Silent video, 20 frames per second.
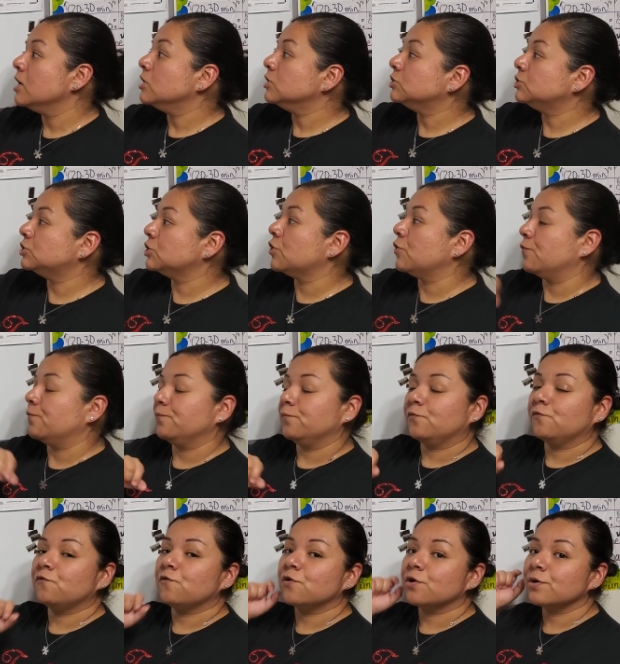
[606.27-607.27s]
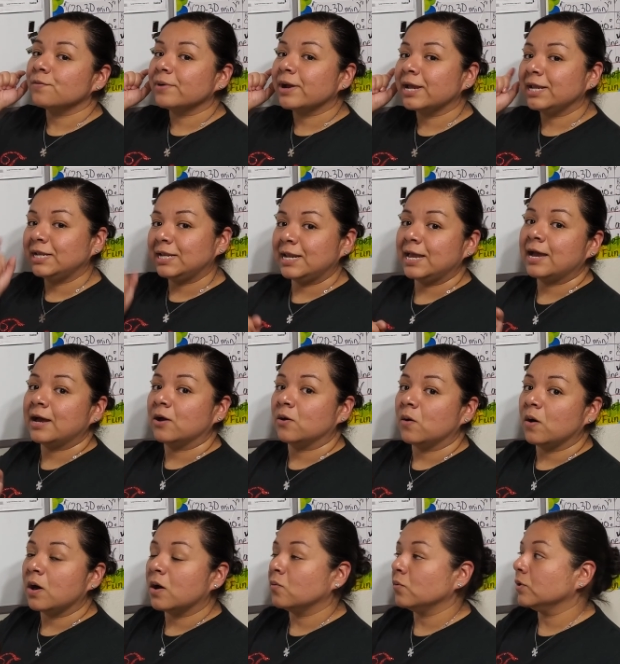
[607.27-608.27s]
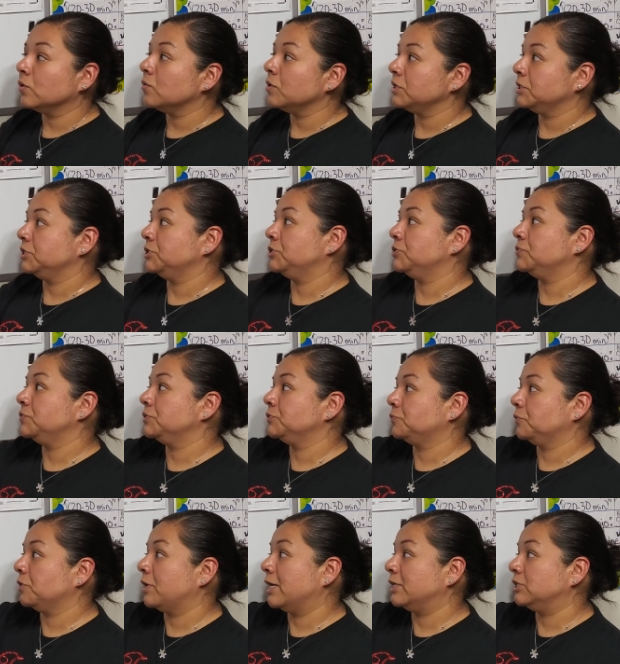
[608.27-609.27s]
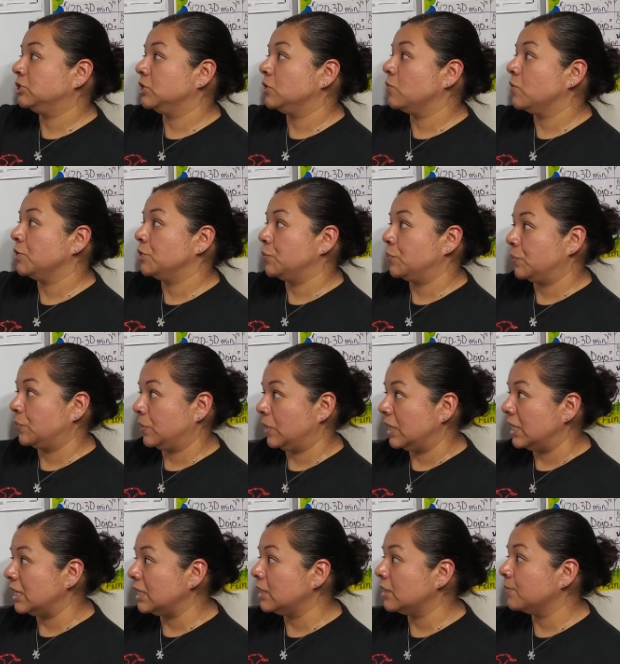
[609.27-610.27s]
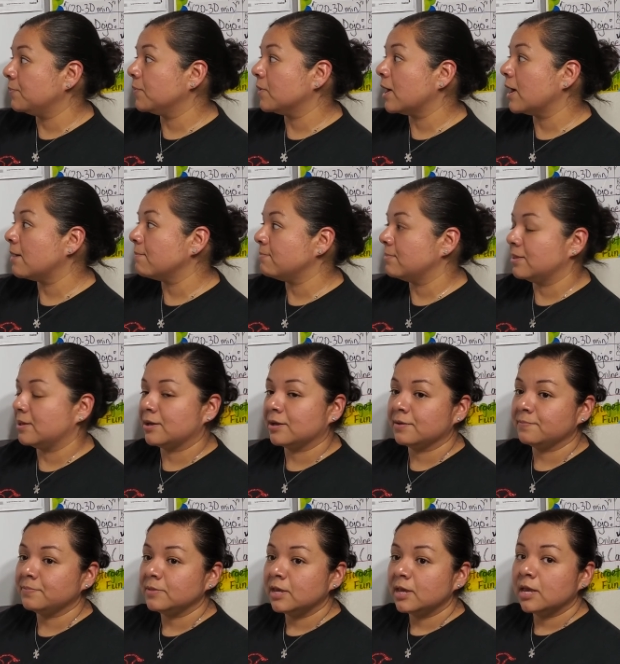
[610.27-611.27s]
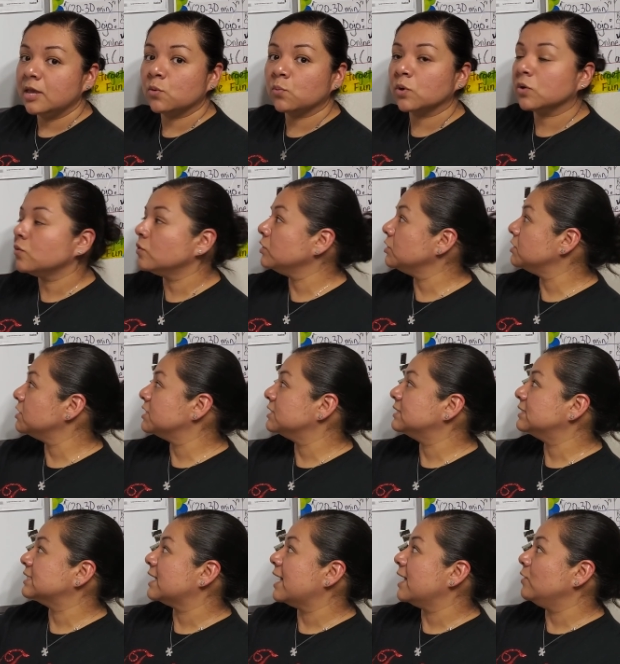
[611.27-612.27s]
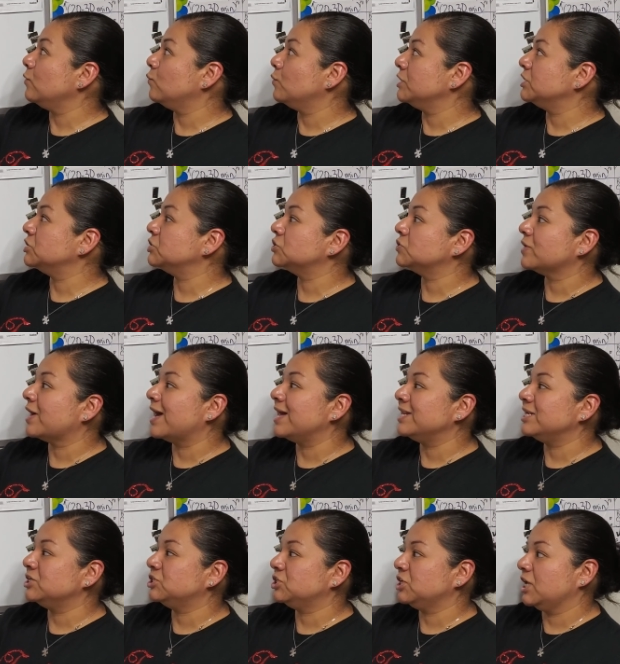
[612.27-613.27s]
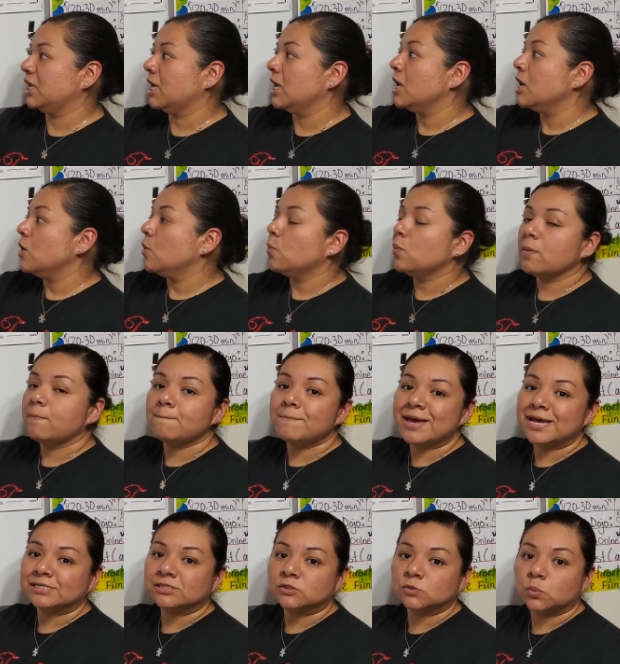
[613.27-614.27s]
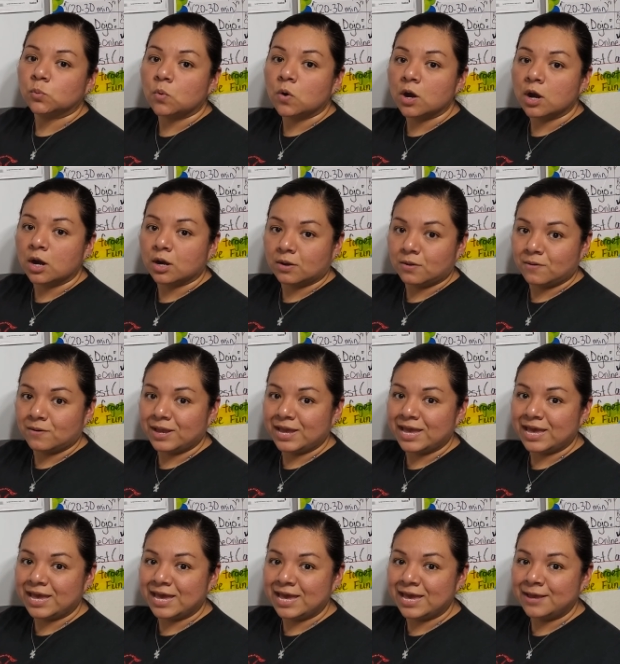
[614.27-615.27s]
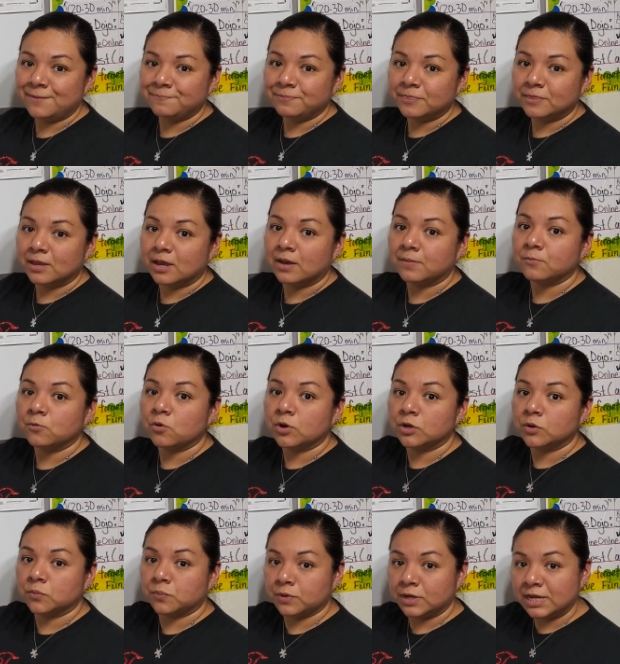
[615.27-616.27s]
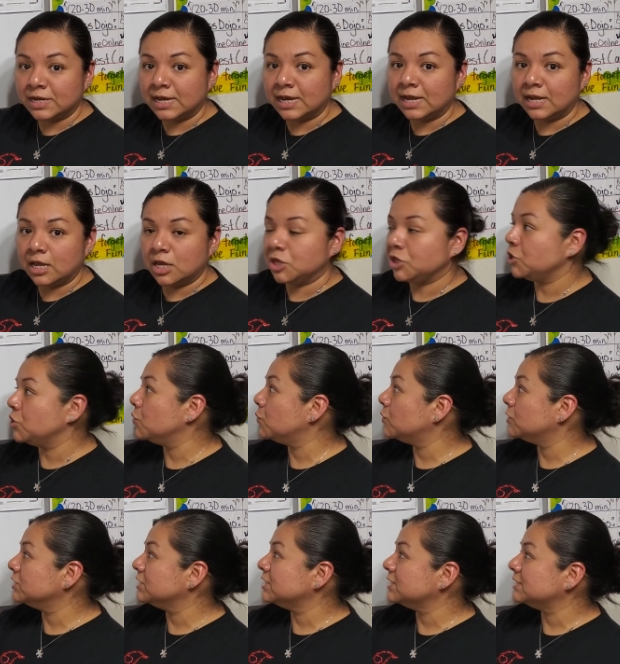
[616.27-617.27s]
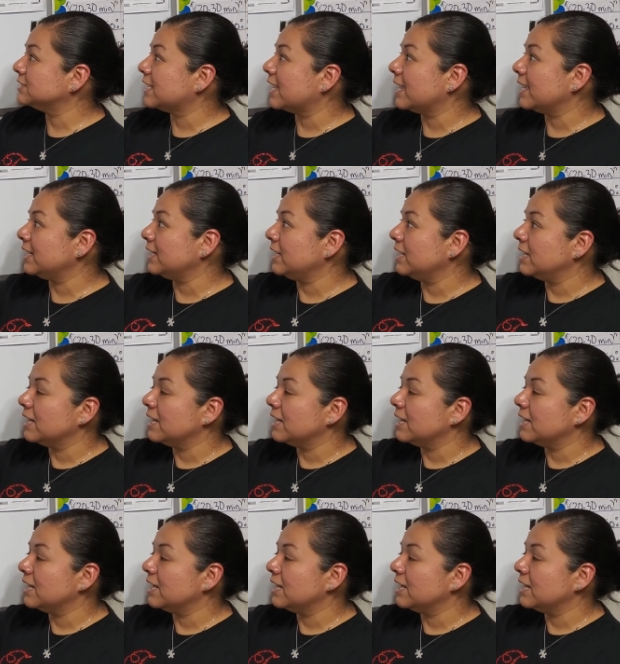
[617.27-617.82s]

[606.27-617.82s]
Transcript: So for right now, all we're going to do is we're actually going to read the problem and we're going to decide which strategy would best work, okay? I'm going to read it. You will decide.